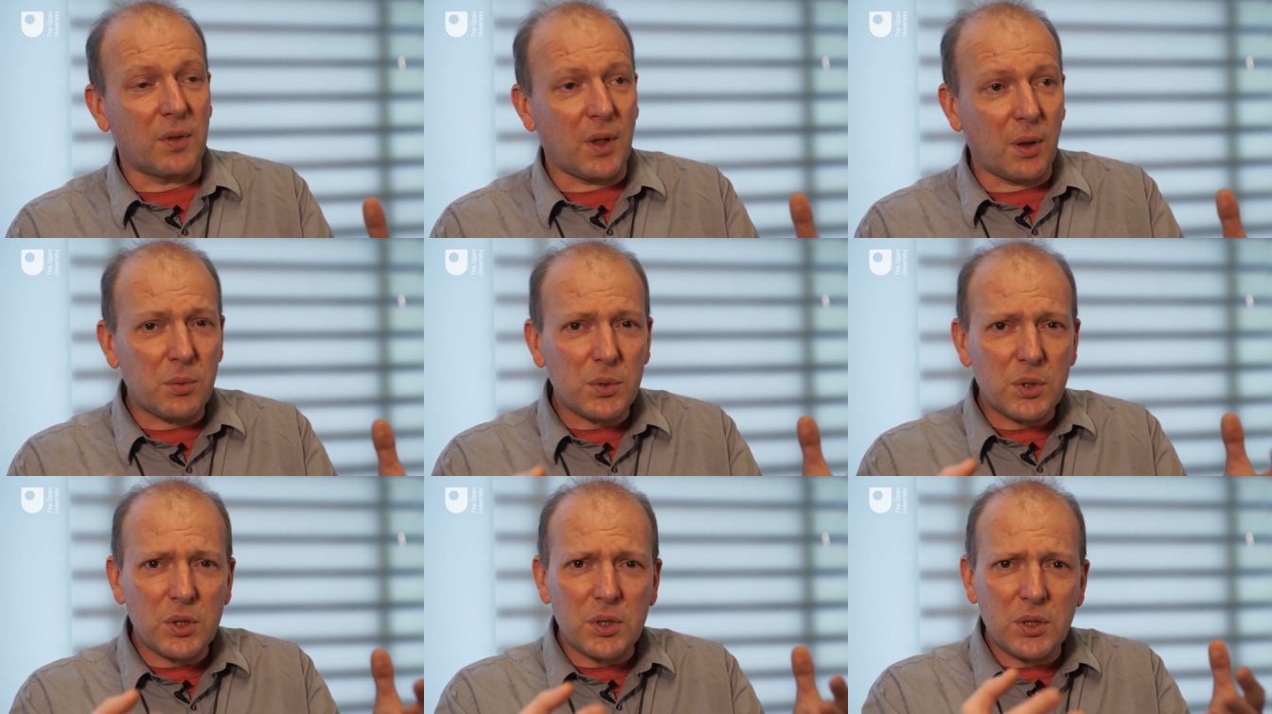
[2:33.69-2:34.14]

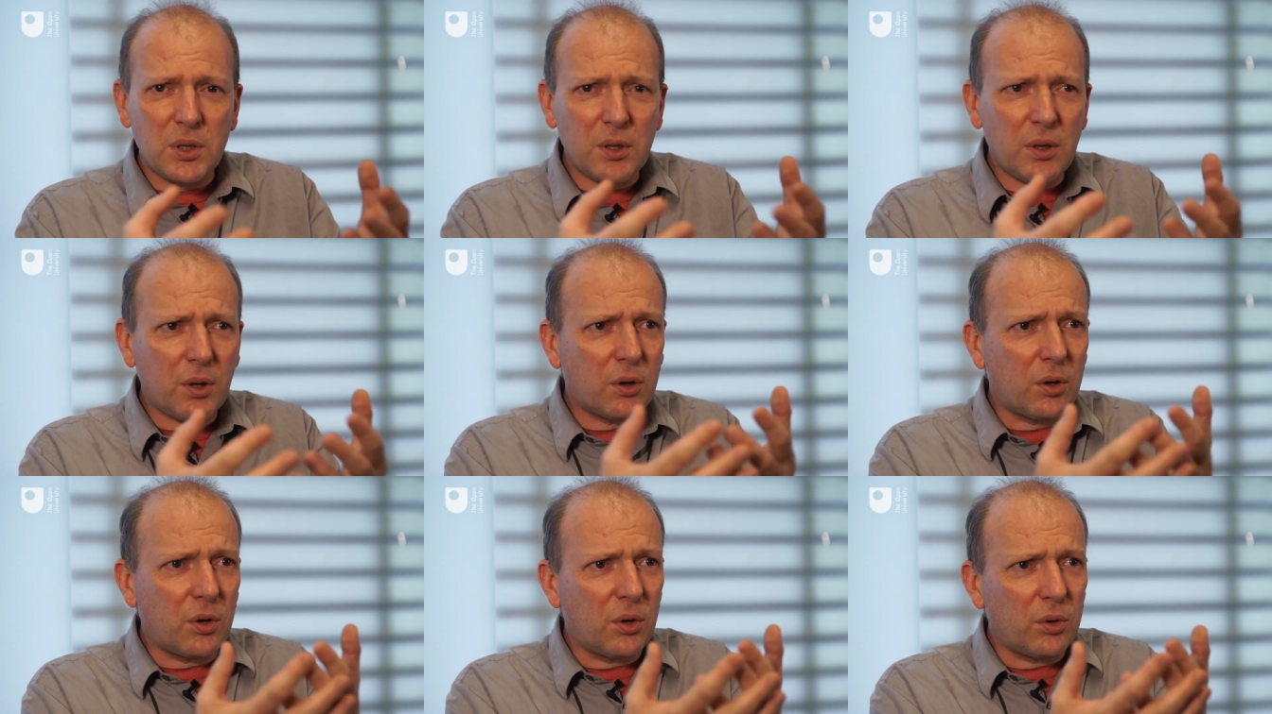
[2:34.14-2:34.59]
there was
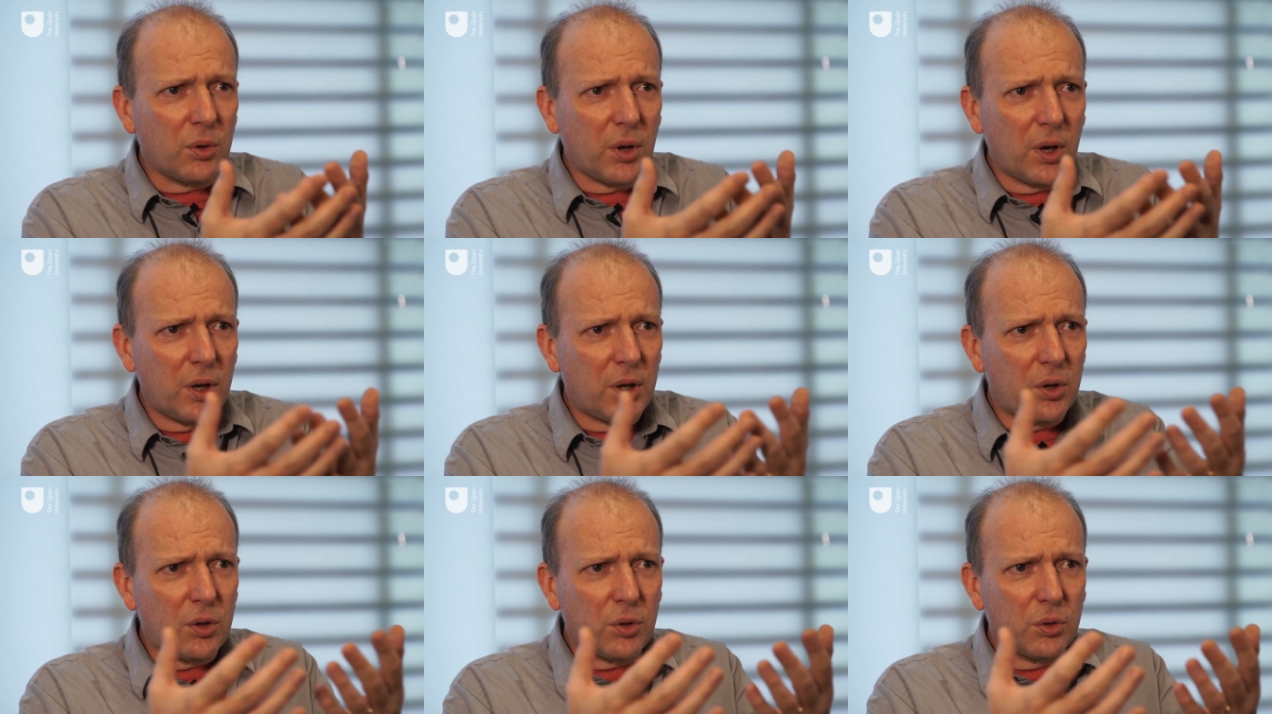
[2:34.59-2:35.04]
still a
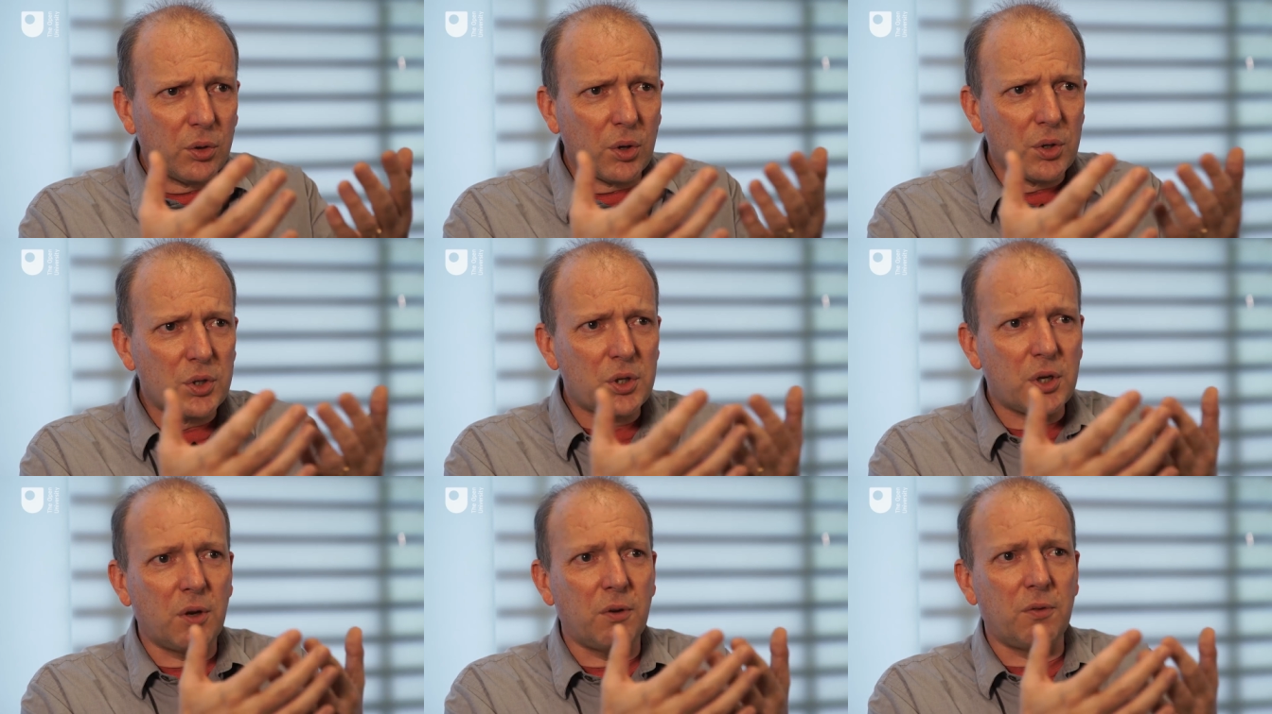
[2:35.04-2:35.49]
great
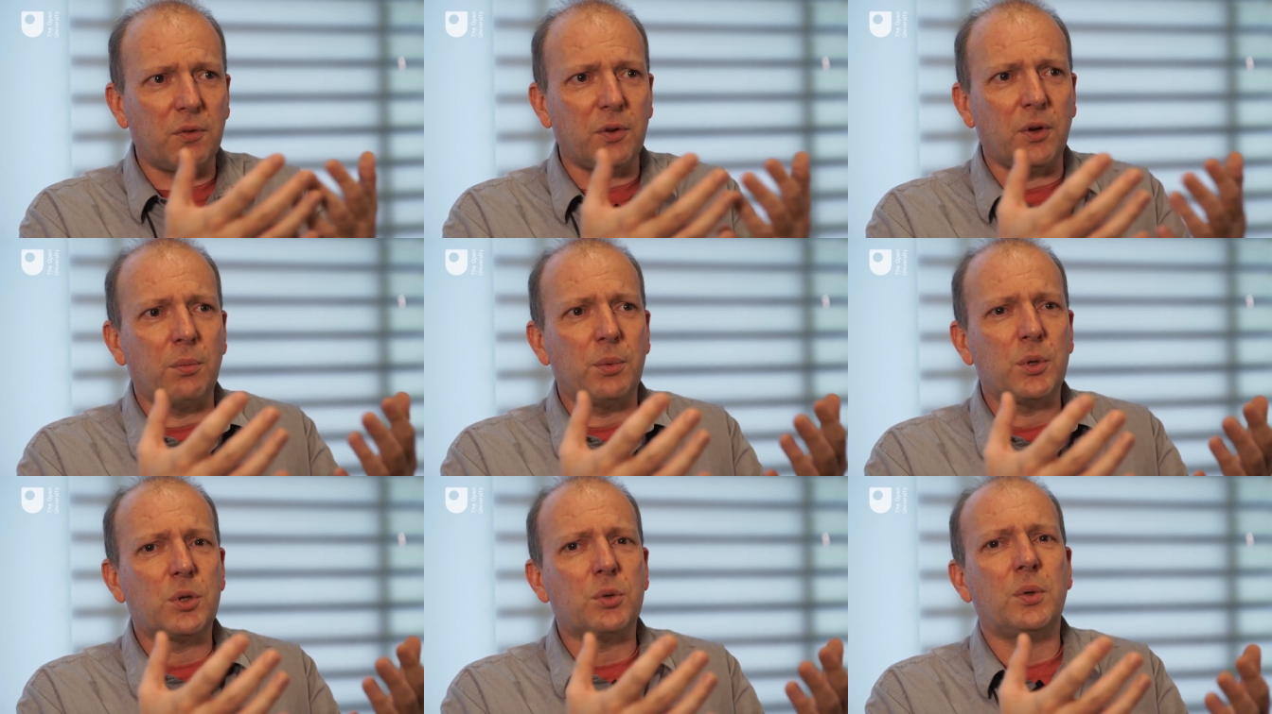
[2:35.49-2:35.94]

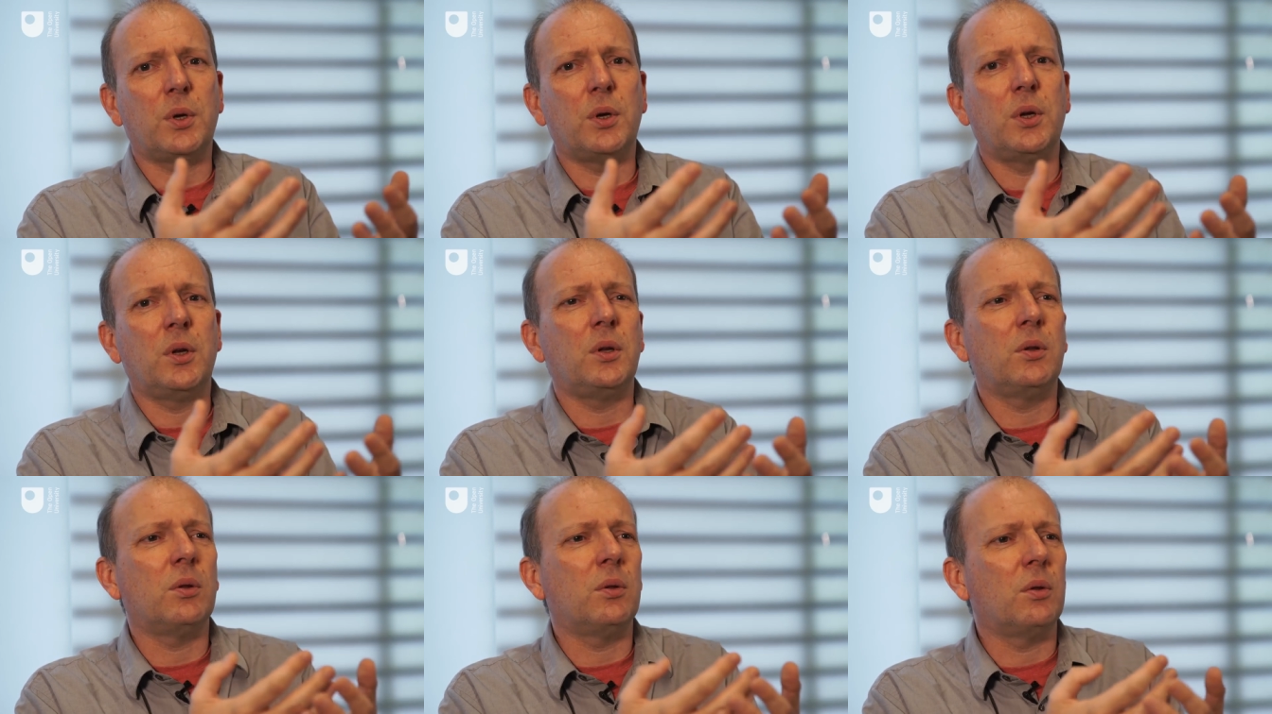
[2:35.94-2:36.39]
crossover
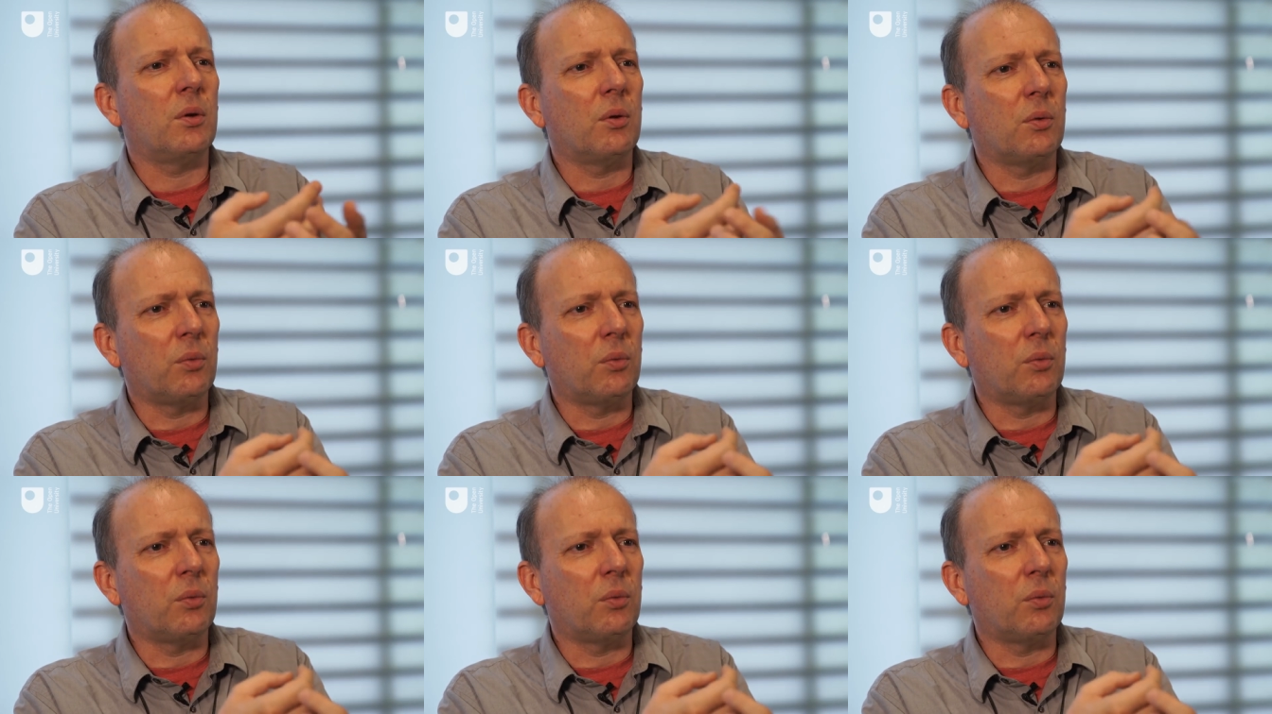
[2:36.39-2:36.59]
between